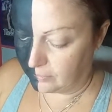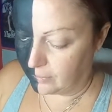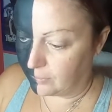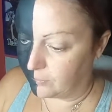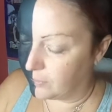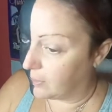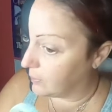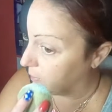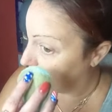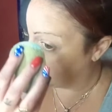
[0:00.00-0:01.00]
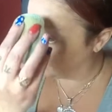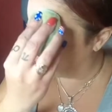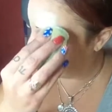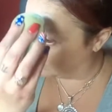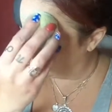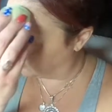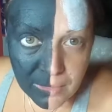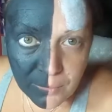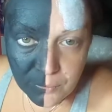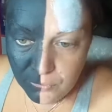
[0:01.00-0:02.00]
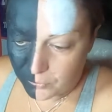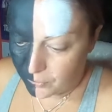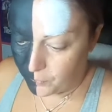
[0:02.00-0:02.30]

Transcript: I don't think it's gonna really matter. Now we're doing the